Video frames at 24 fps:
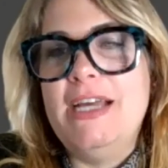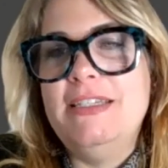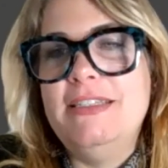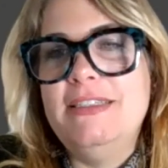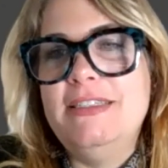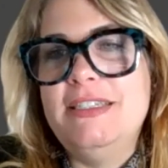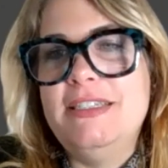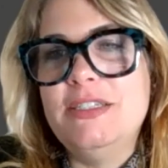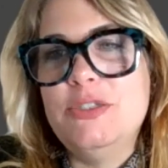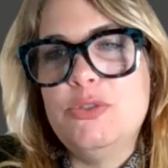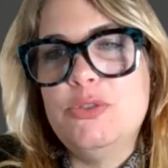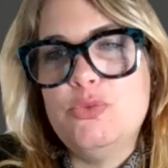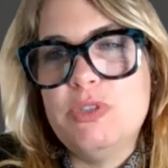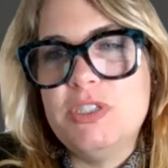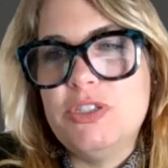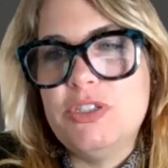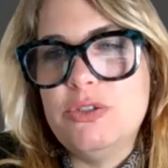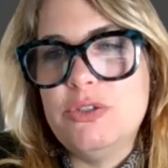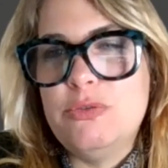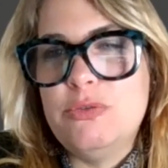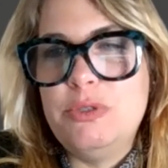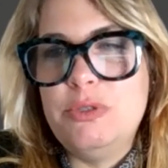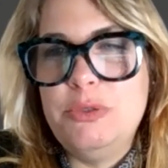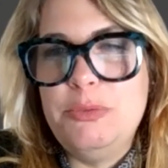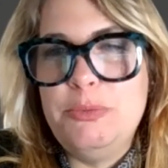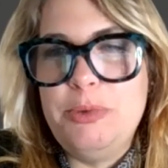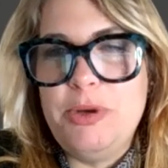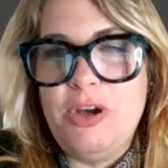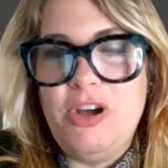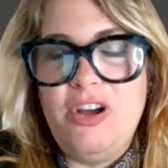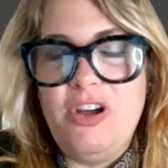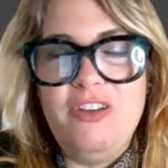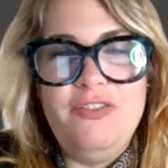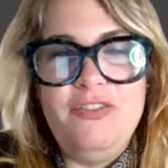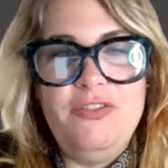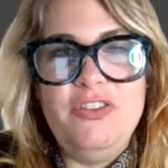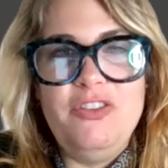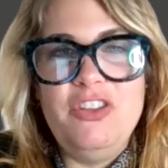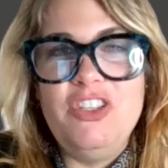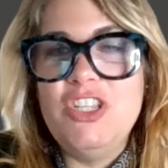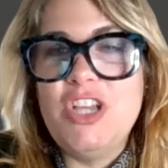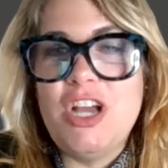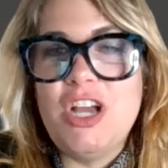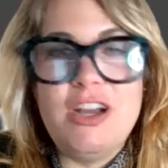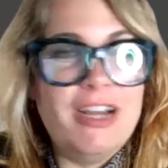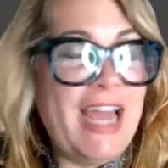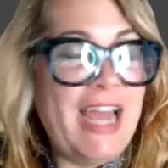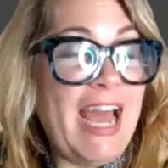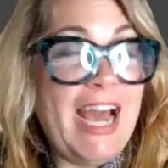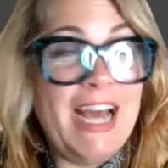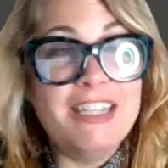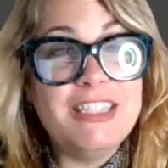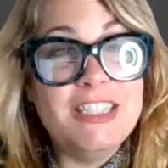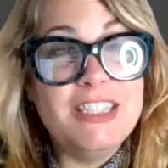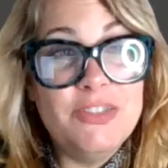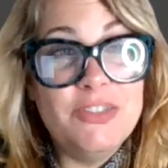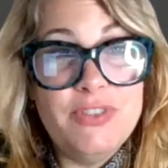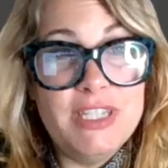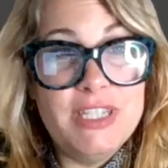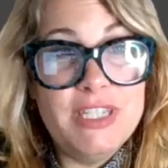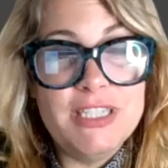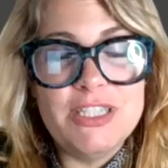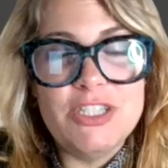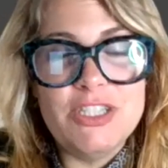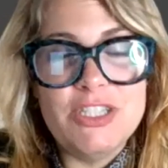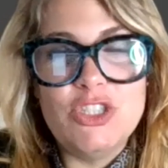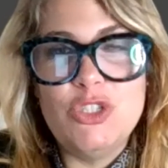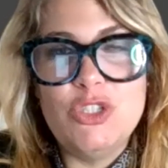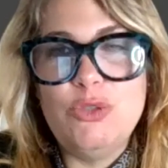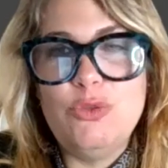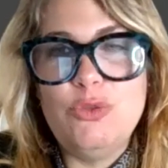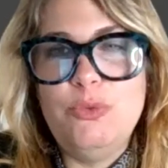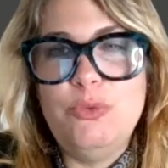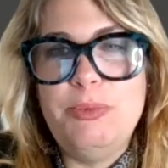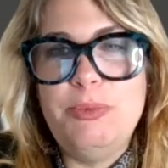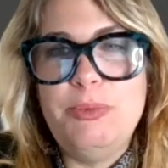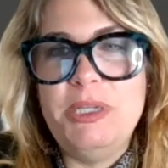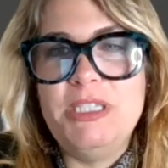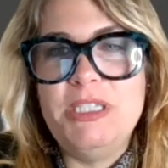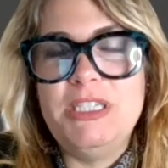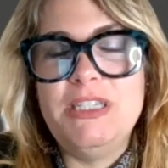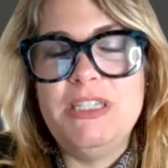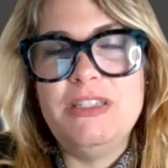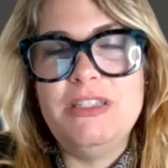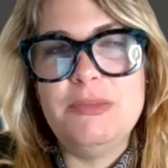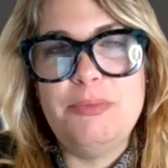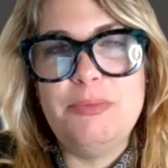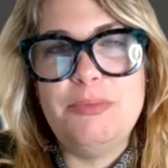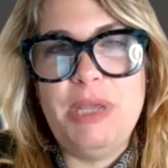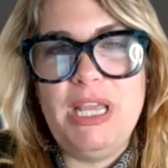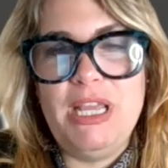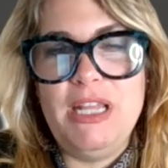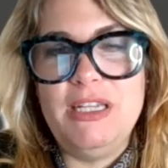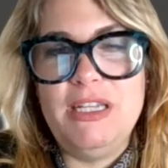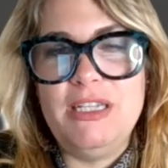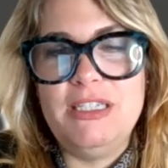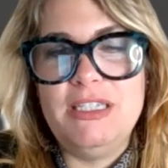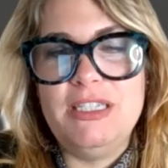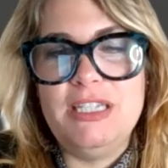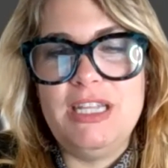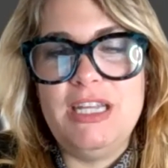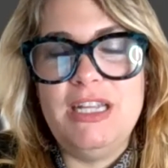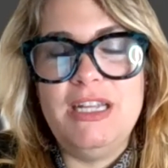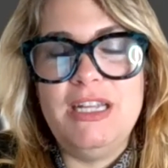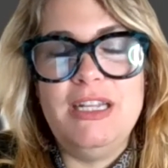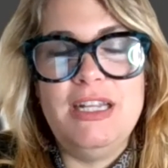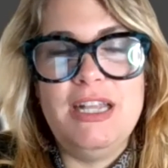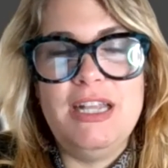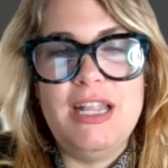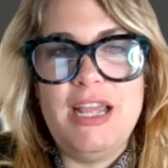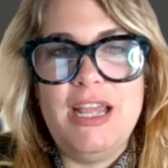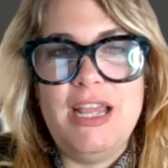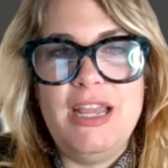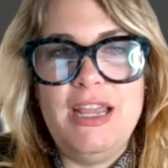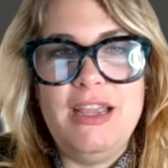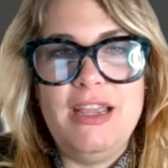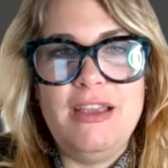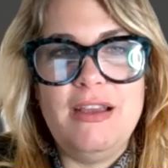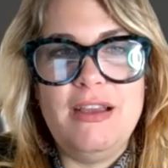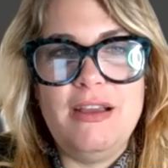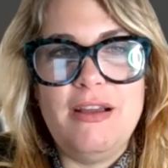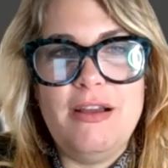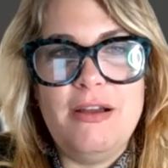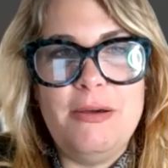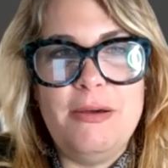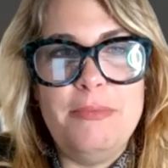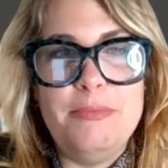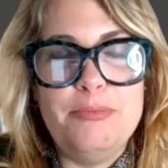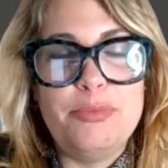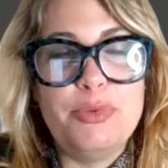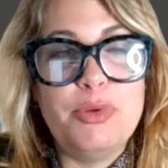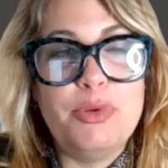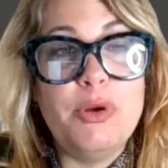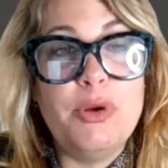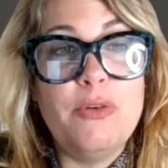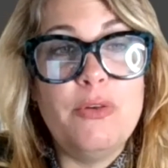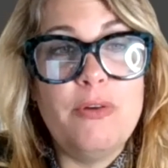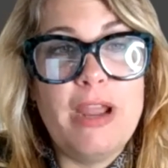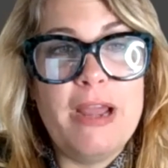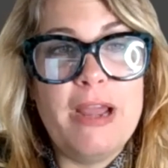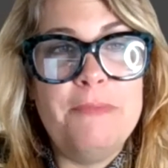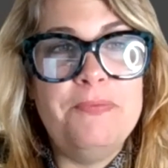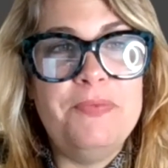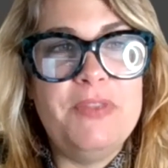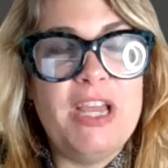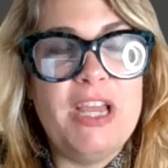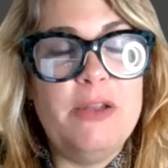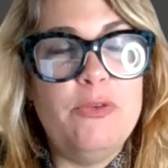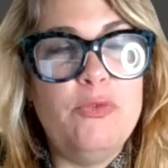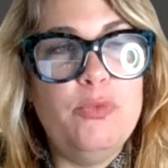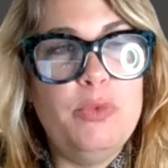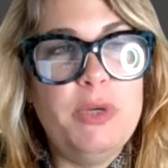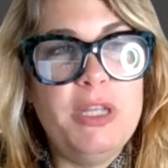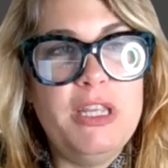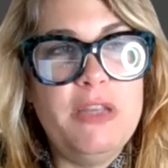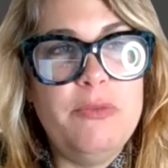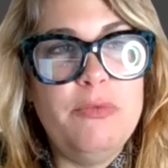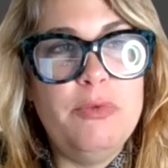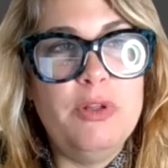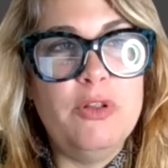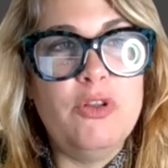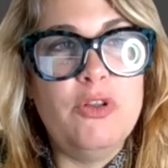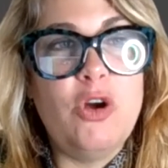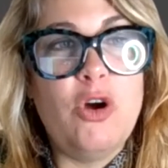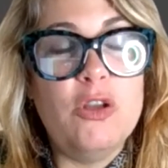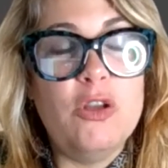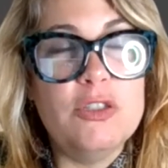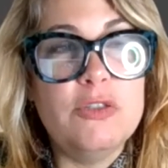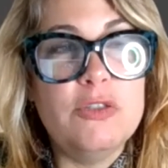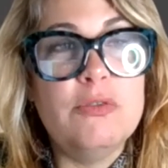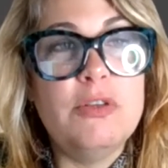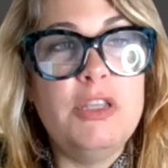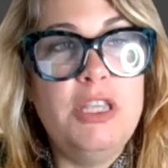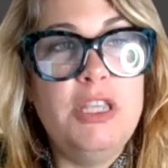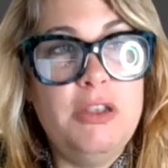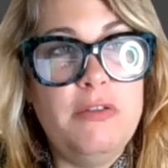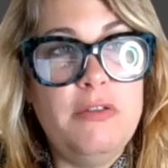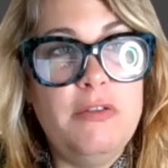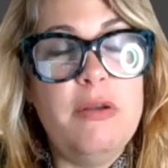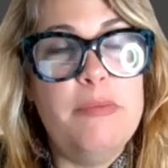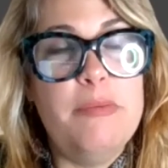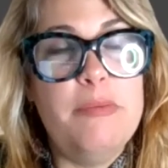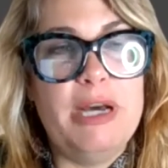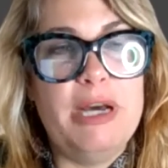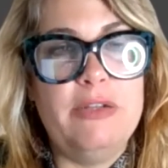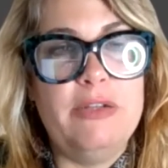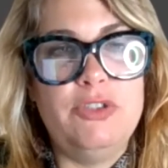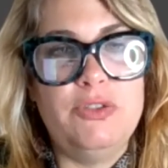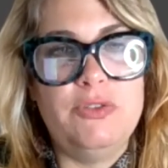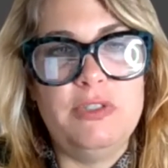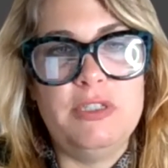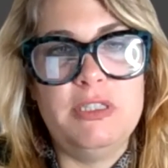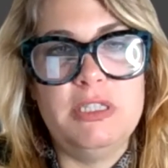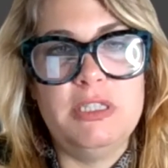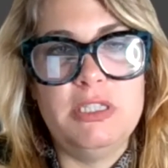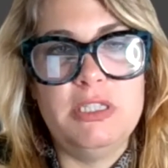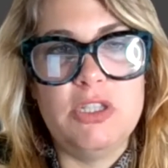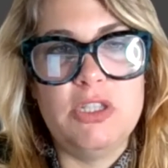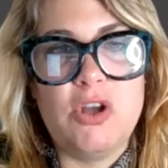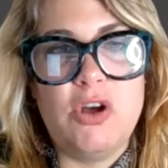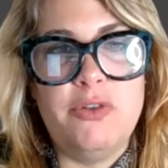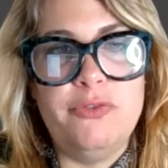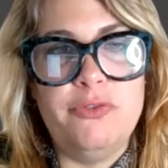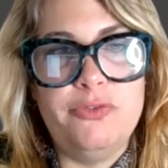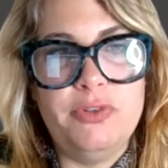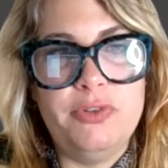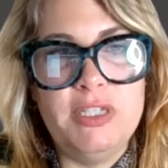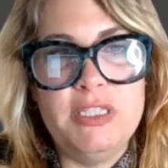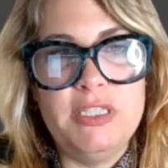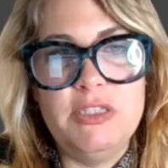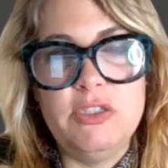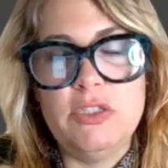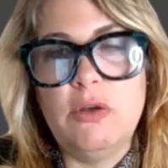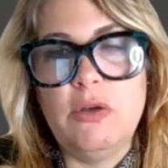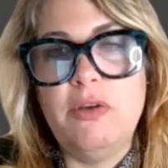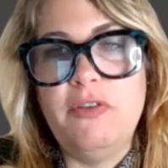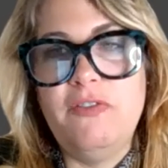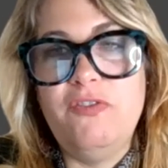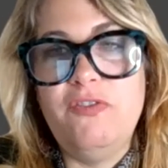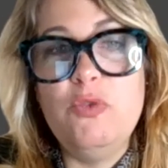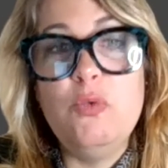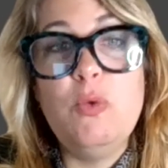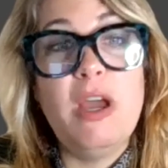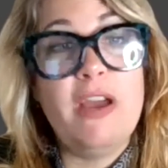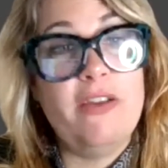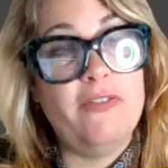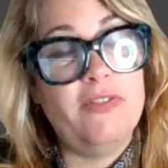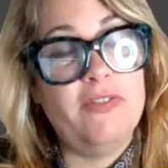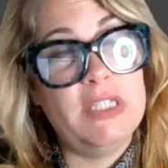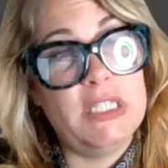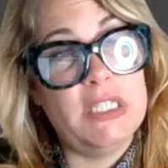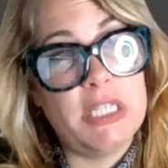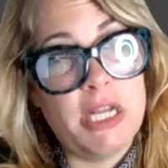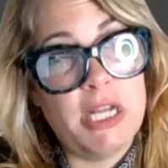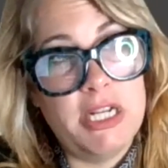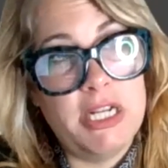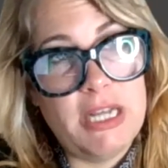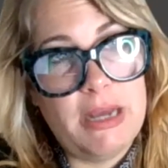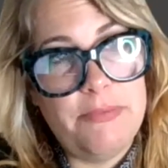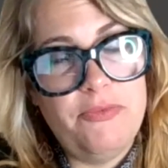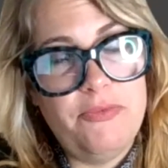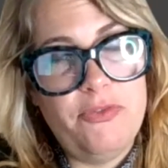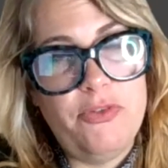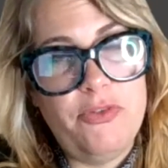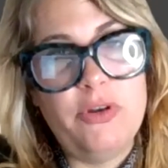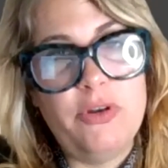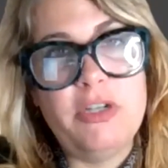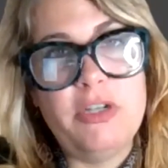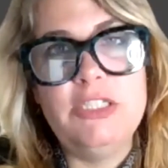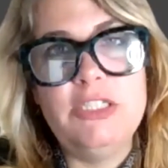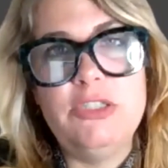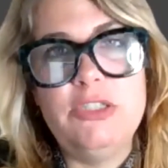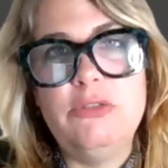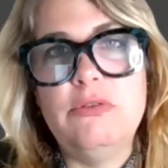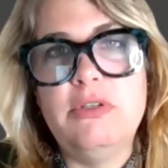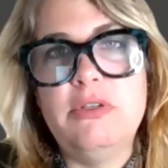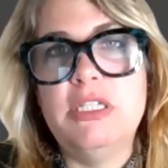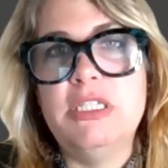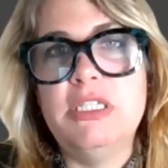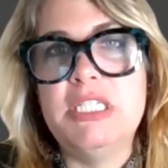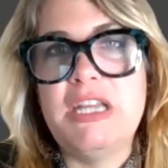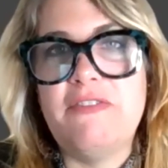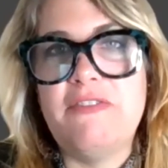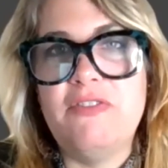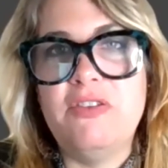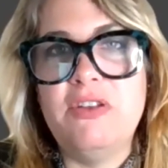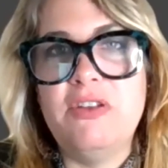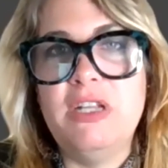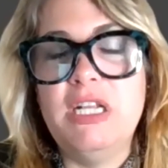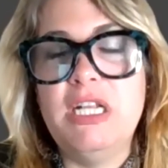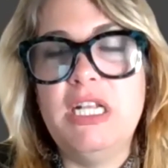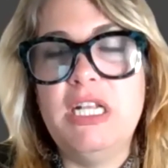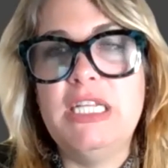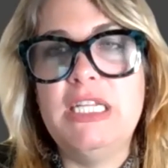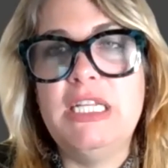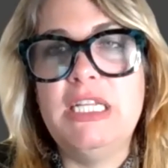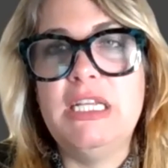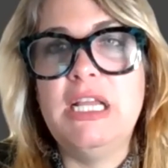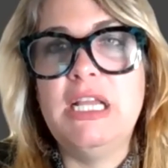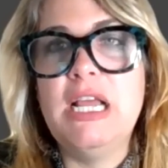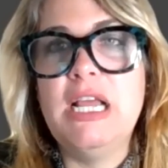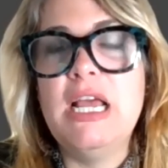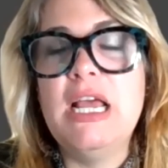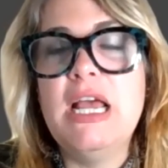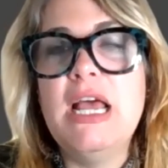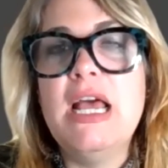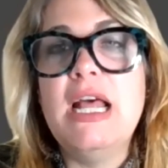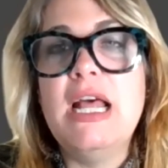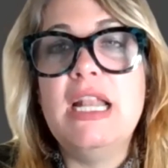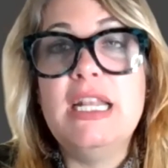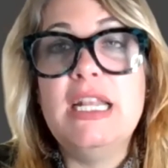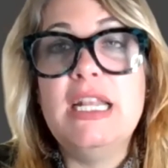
And this was a group of young activists who participated in a um, program that we will also hear about during this conference. So if you haven't signed up for it, you can definitely